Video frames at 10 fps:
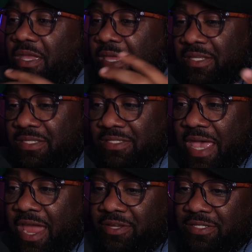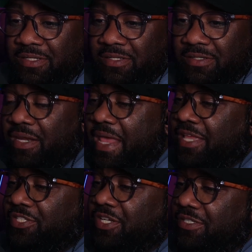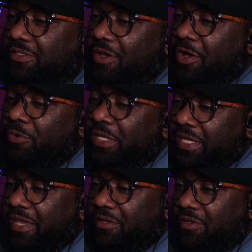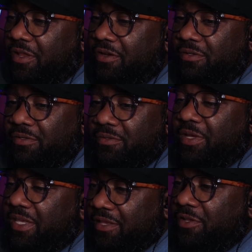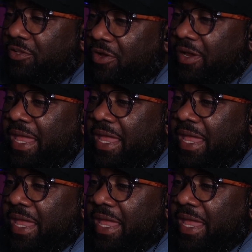in its entirety, and not just only Caitlin Clark, but Caitlin Clark